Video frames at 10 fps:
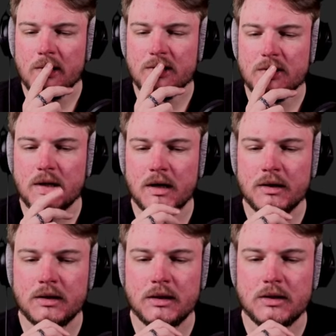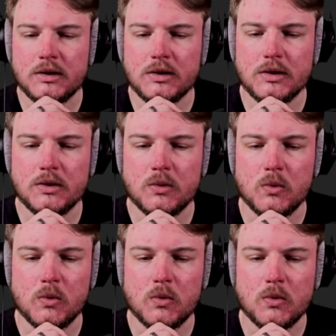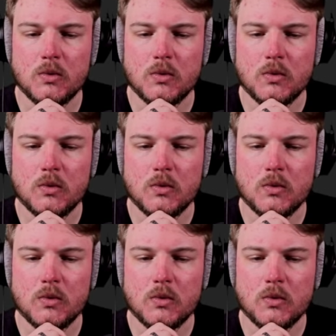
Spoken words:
Which I need to do,